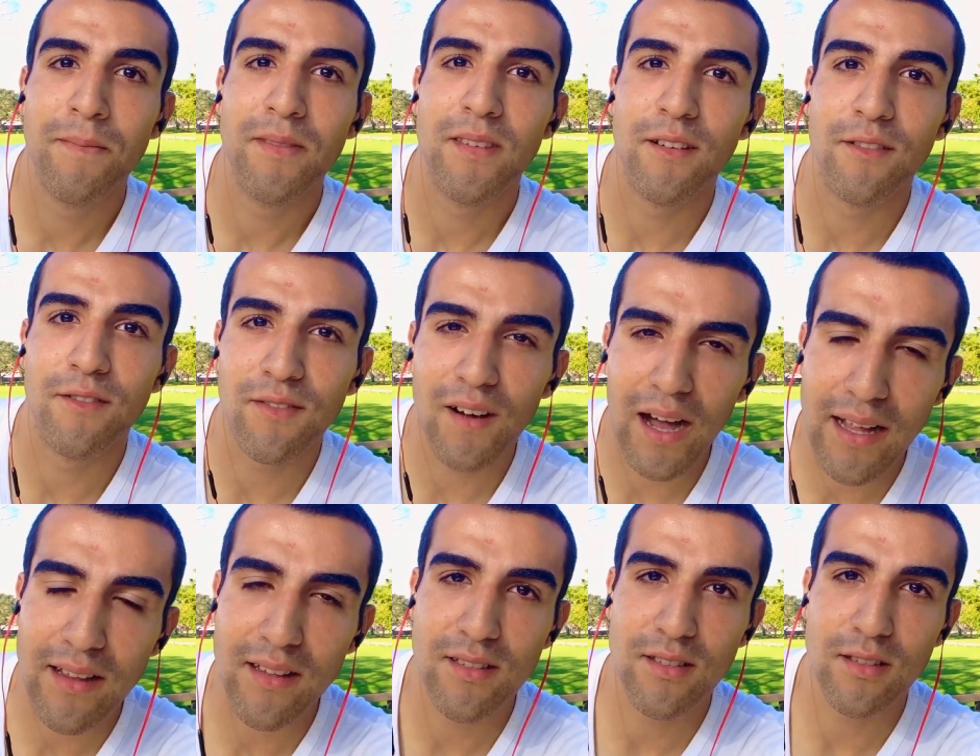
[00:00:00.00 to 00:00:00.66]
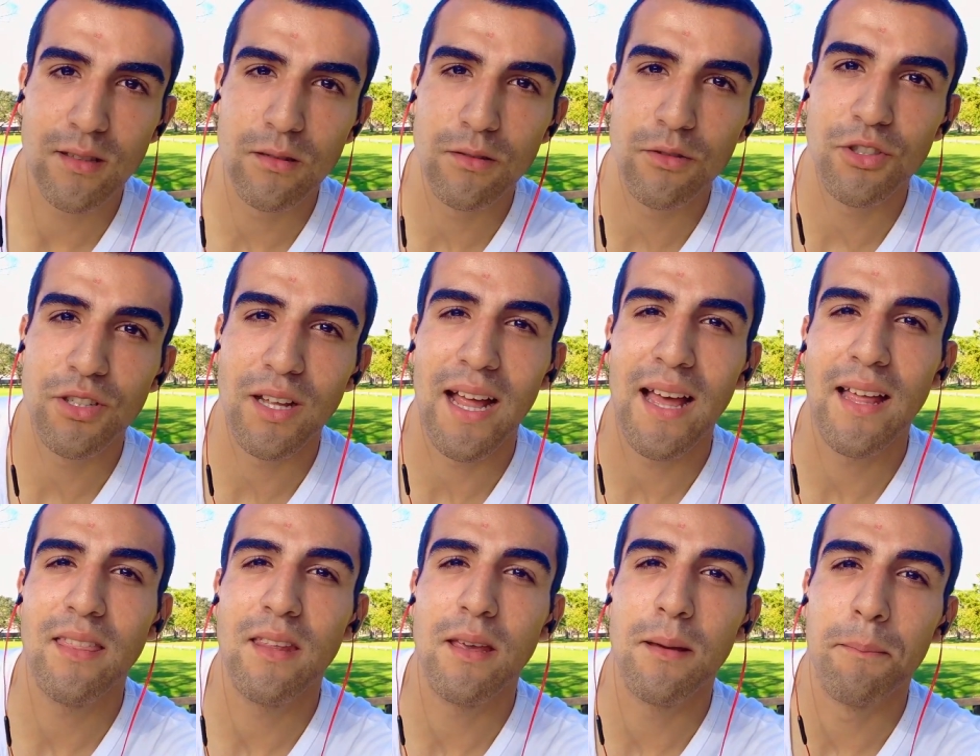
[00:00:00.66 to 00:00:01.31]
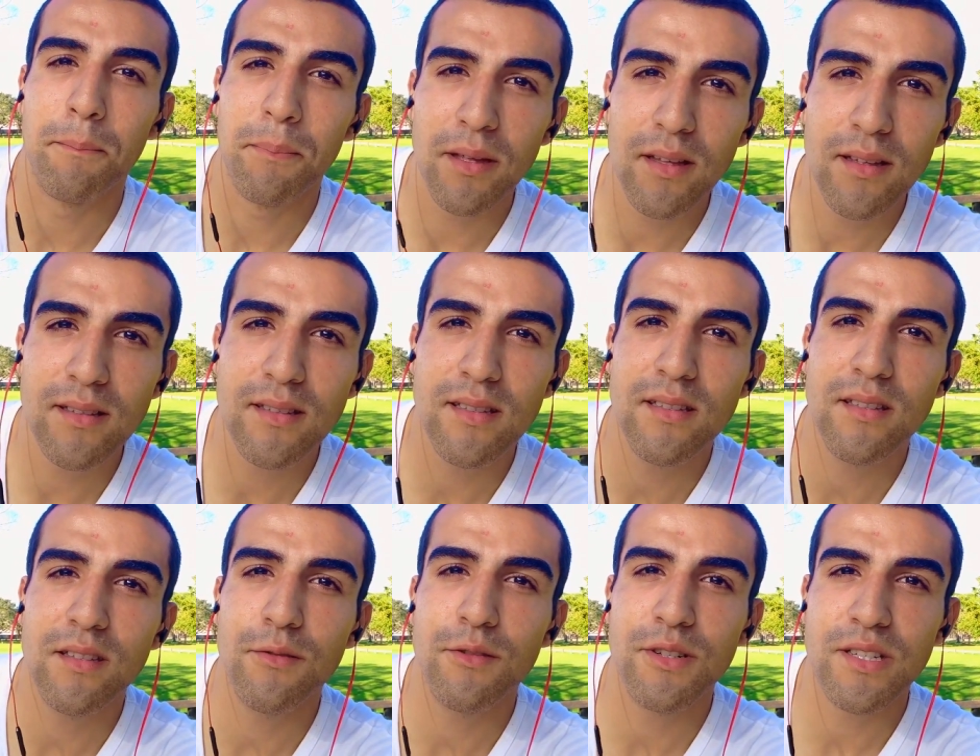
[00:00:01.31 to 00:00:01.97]
to find the solution. I had the
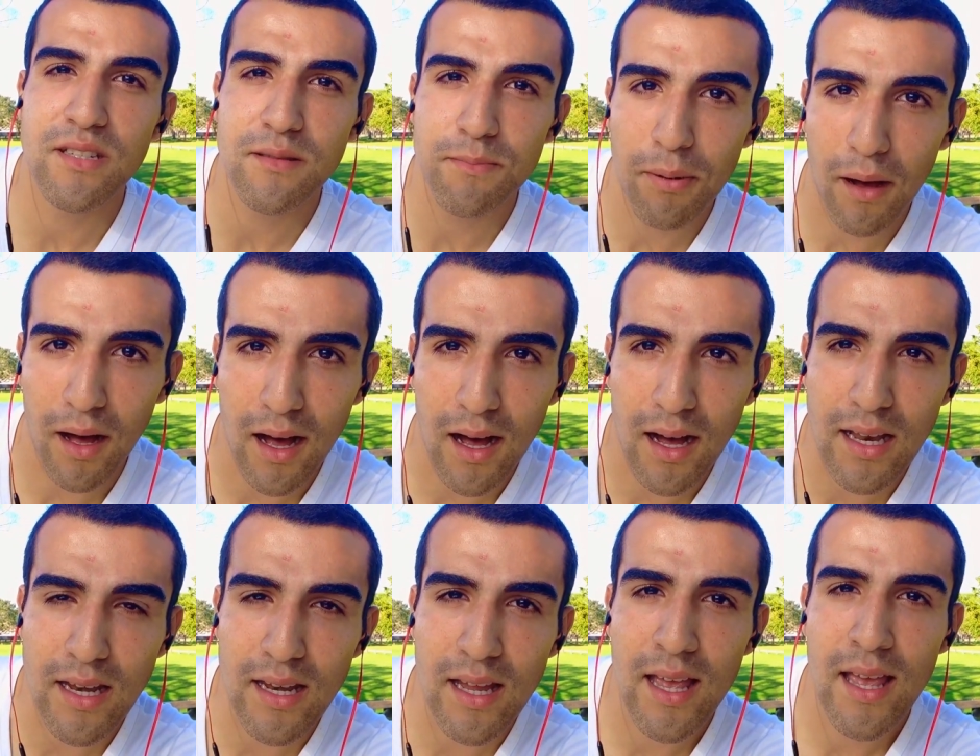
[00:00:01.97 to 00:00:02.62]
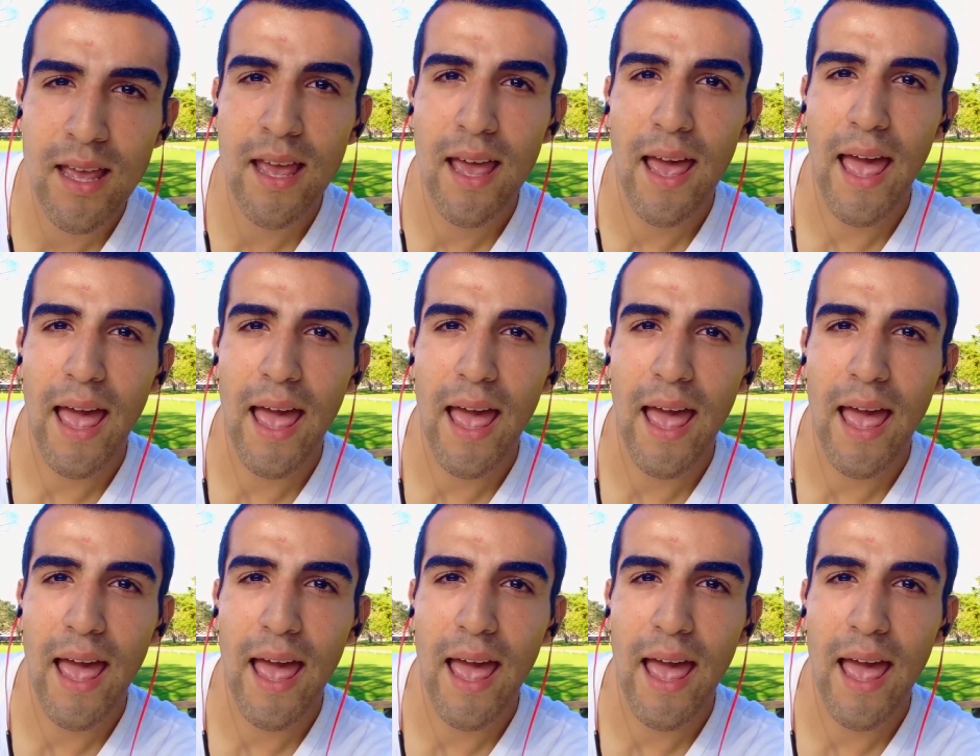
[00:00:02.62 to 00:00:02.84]
ability to respond